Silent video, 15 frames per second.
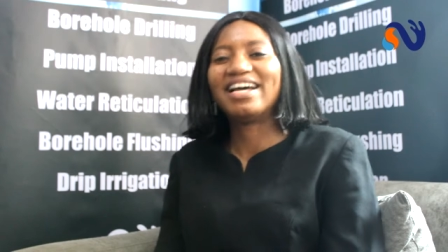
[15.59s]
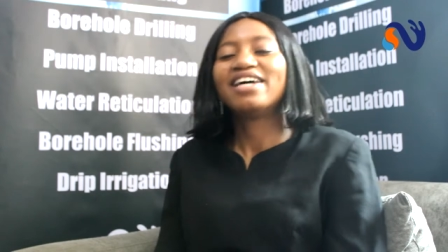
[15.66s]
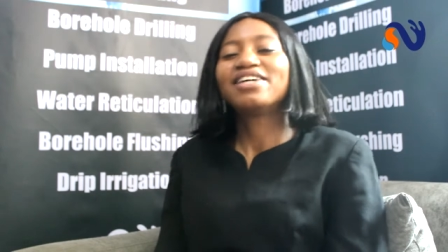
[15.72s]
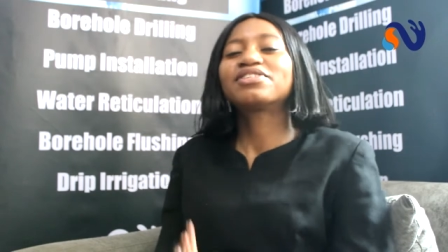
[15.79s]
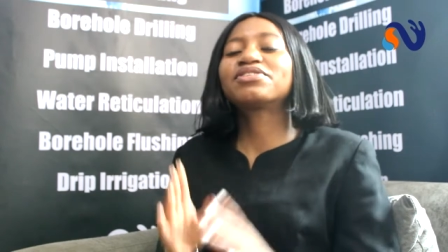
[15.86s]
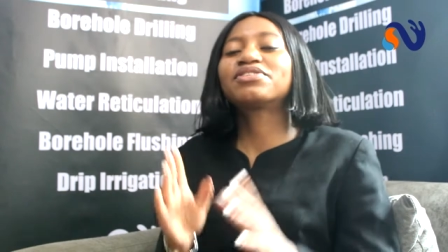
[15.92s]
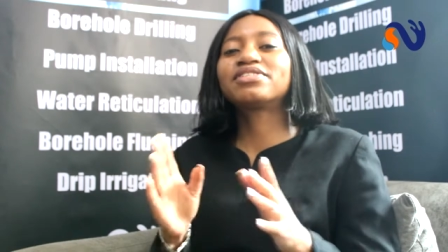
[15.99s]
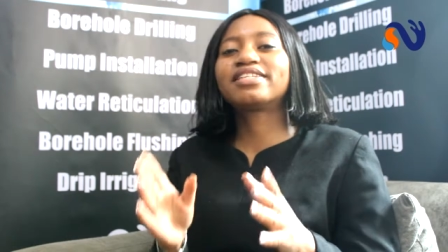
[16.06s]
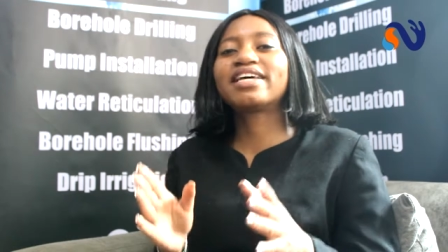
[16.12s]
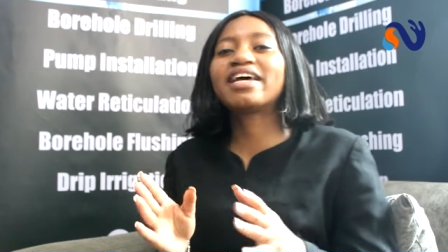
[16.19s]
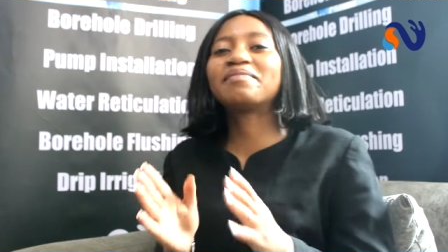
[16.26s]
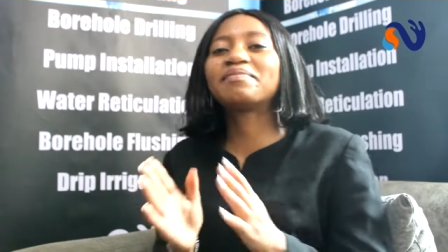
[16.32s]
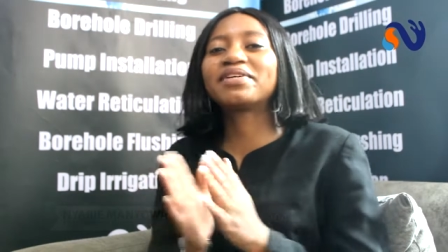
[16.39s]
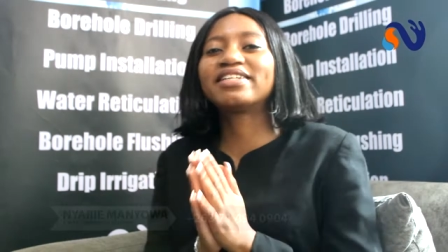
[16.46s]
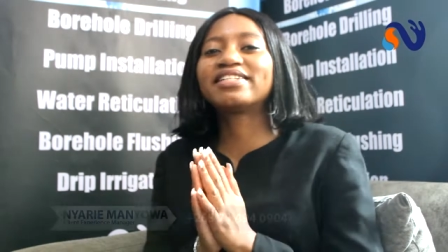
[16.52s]
So today
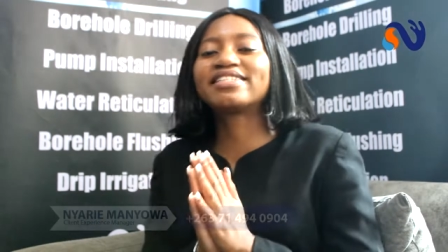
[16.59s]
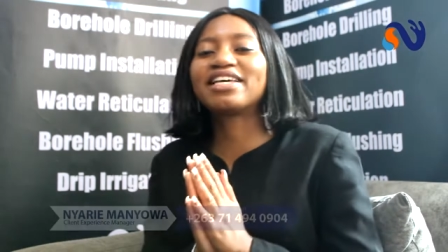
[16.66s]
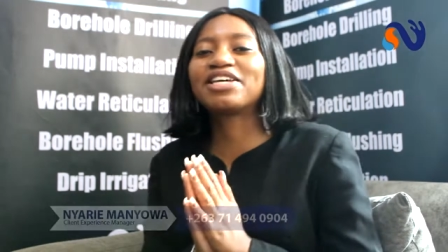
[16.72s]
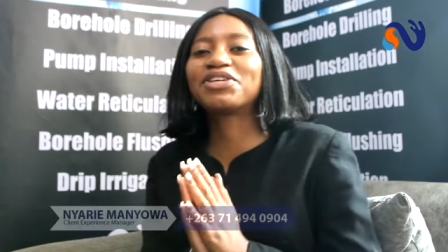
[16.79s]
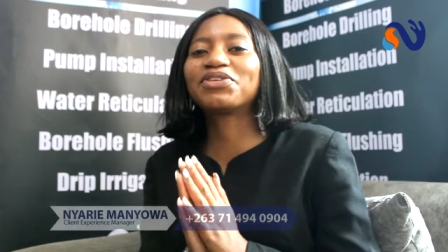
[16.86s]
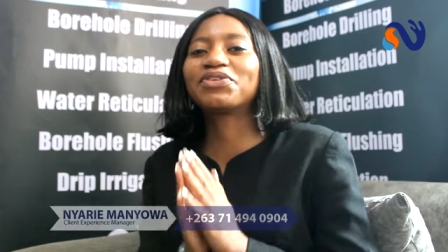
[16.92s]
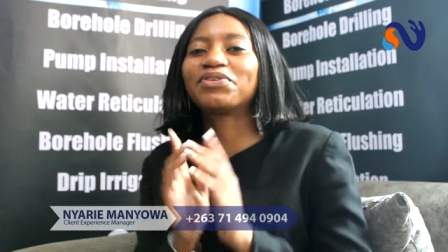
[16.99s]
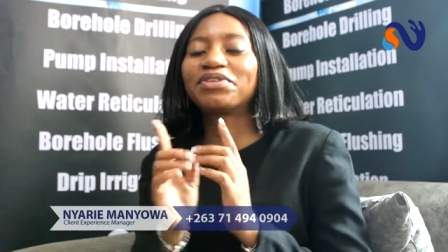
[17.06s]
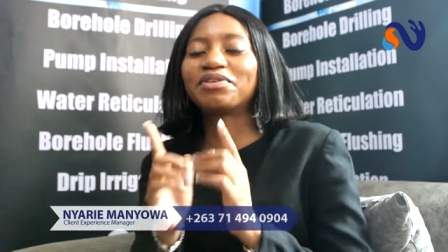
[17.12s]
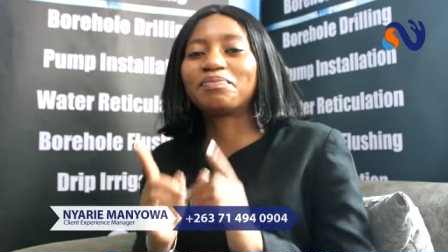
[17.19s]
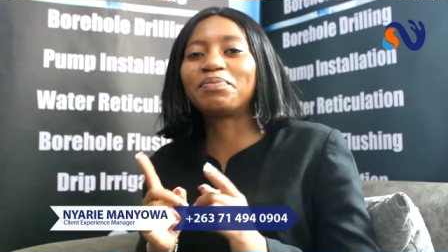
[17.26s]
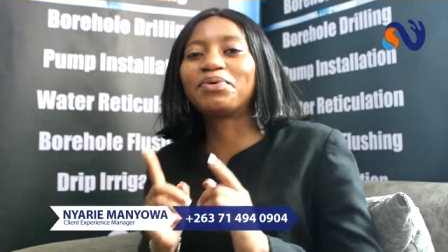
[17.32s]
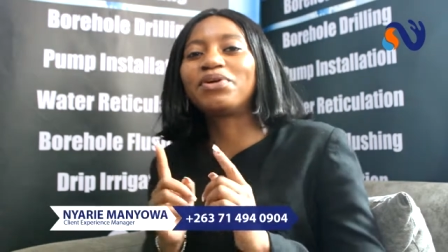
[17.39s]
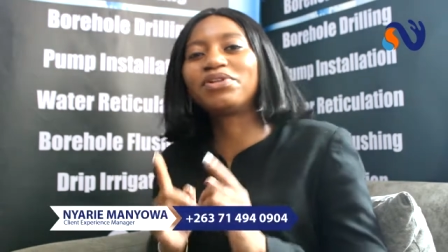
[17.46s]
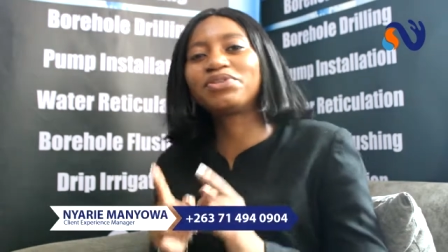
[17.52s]
I'm going to take you through the
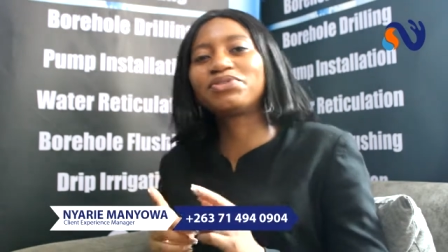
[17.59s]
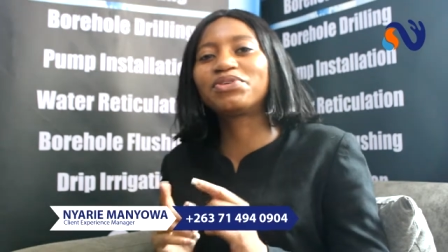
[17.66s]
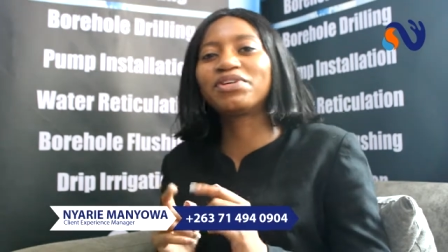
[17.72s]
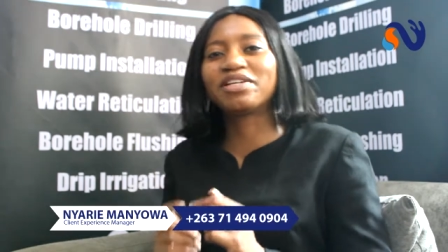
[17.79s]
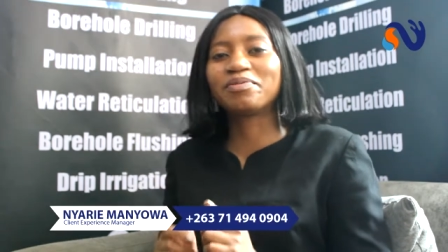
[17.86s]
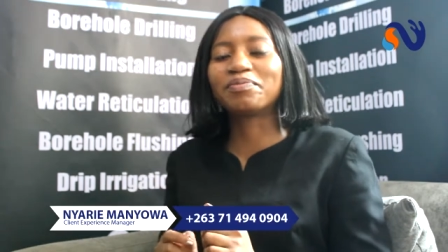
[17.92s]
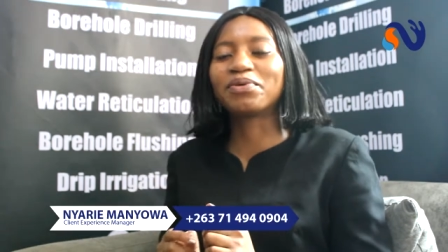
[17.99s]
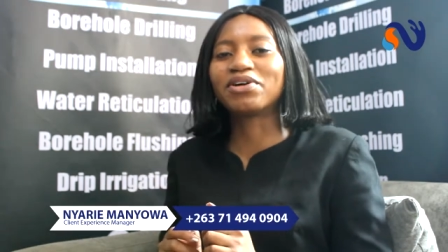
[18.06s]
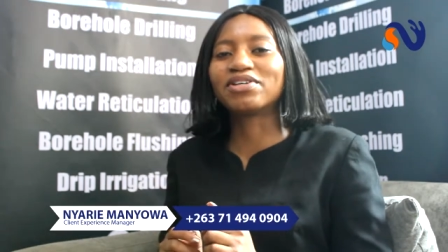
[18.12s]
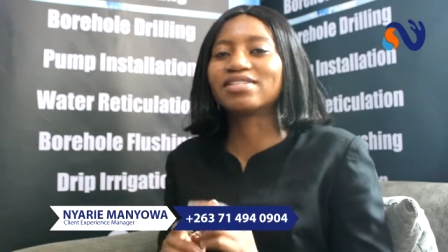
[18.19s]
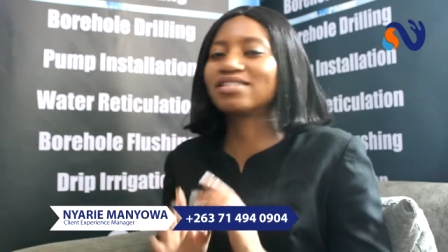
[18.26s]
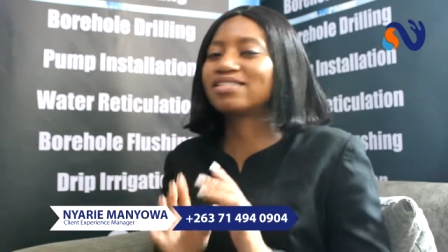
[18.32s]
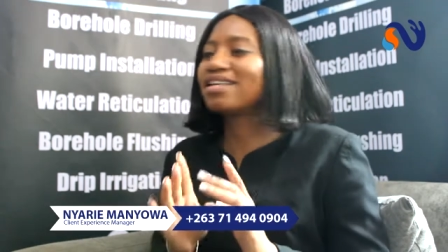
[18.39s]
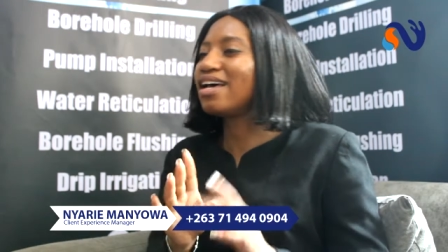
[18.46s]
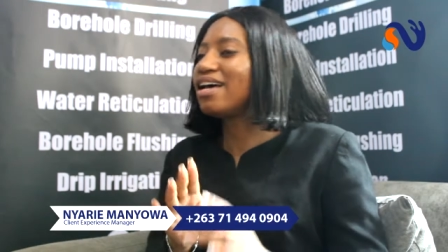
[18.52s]
borehole drilling
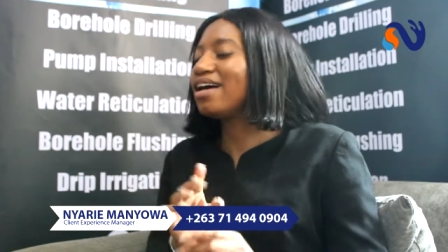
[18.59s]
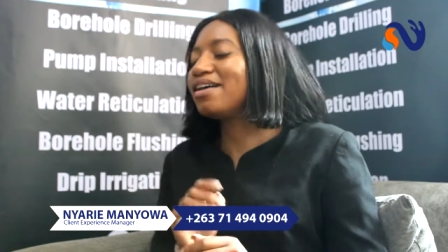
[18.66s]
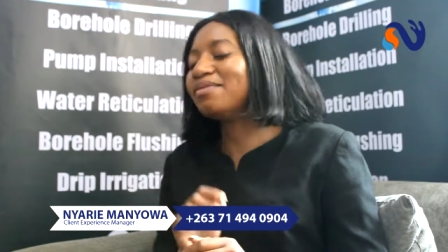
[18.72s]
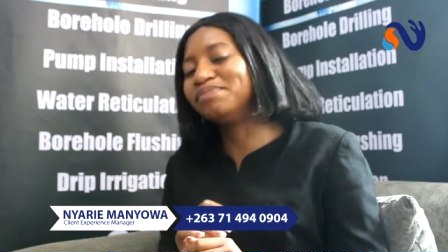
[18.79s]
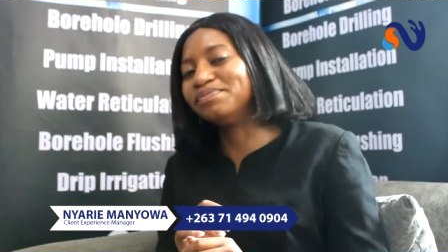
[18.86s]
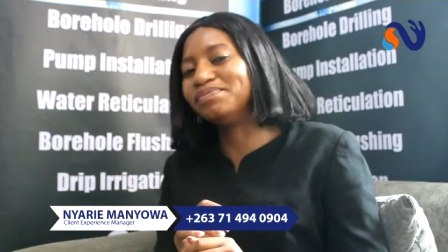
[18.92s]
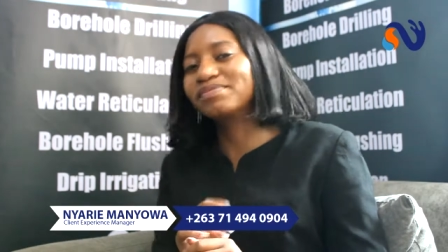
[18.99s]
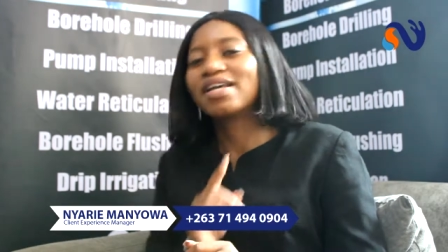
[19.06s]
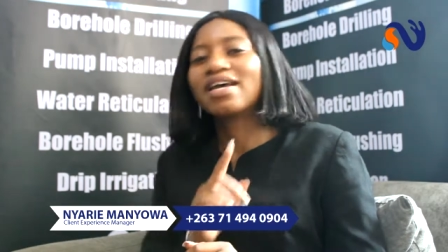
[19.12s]
process, mm -mm,